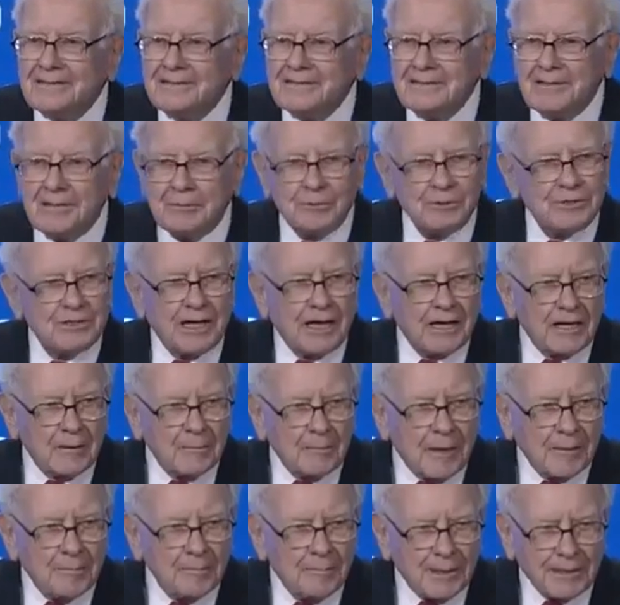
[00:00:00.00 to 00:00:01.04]
It was not on
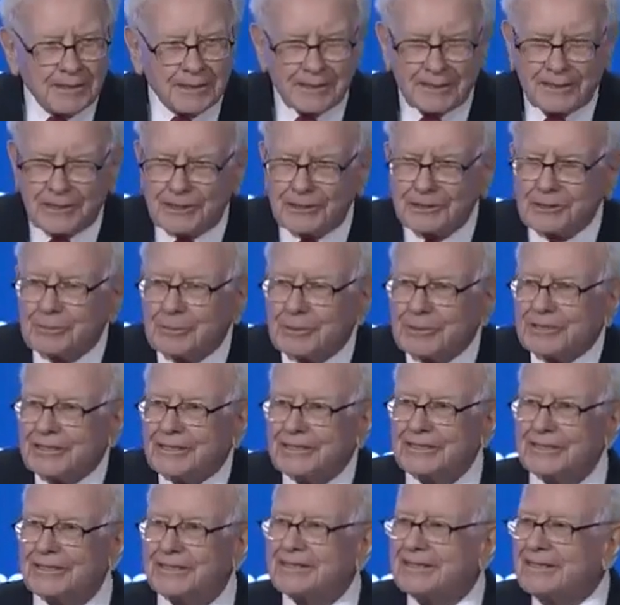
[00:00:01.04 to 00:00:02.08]
my bucket list
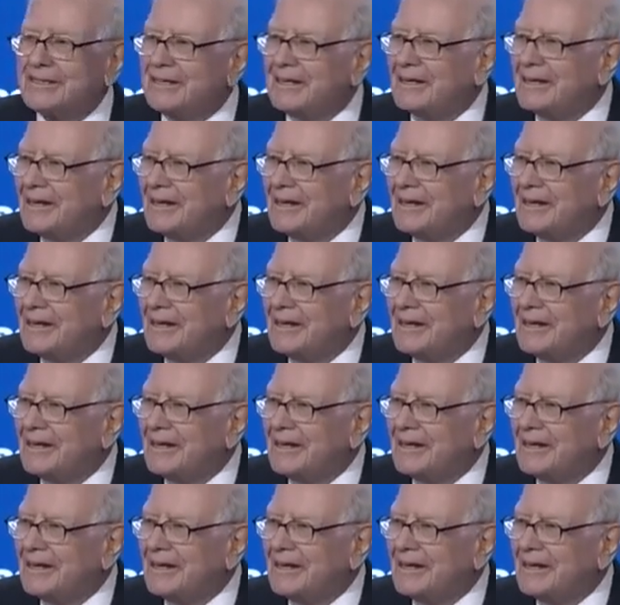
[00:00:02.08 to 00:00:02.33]
particularly.